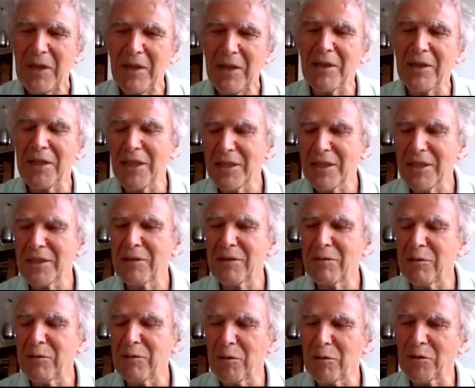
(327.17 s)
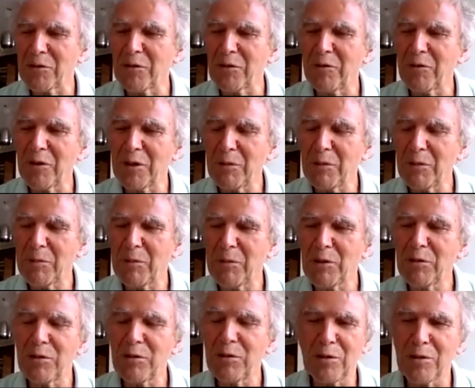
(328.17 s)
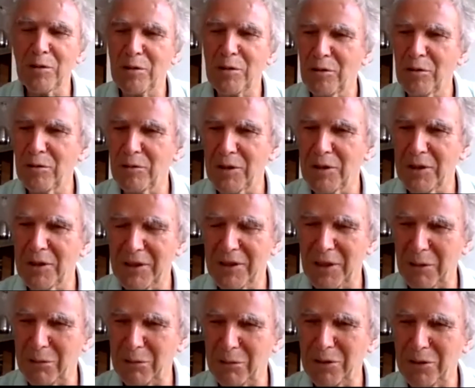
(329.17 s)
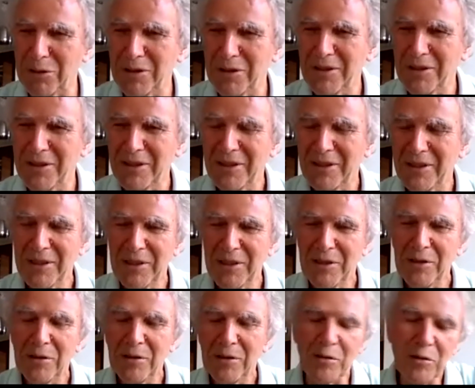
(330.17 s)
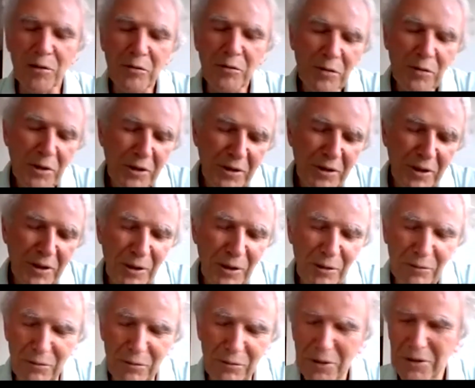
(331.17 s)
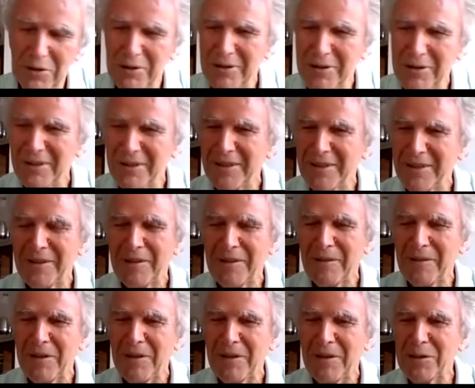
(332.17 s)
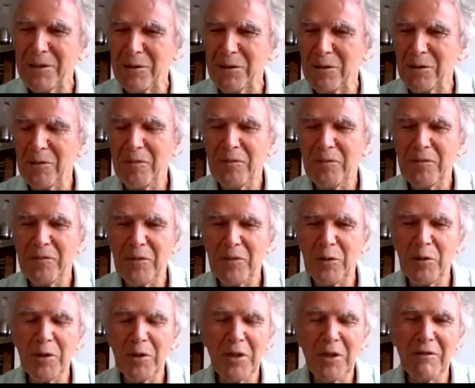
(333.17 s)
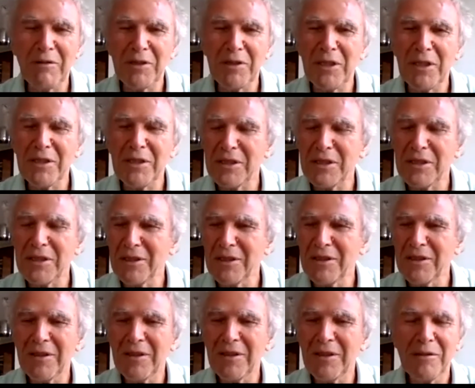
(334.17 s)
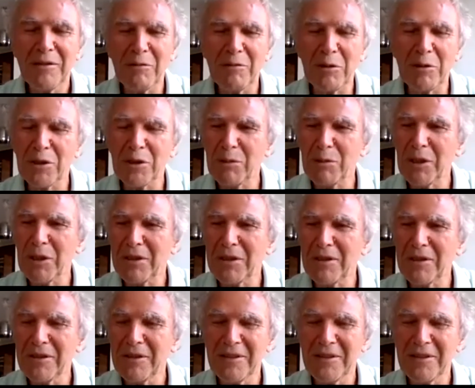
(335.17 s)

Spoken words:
Guessing for the people who don't know this subject. Who knows, they knows. So, do you have any idea what is better?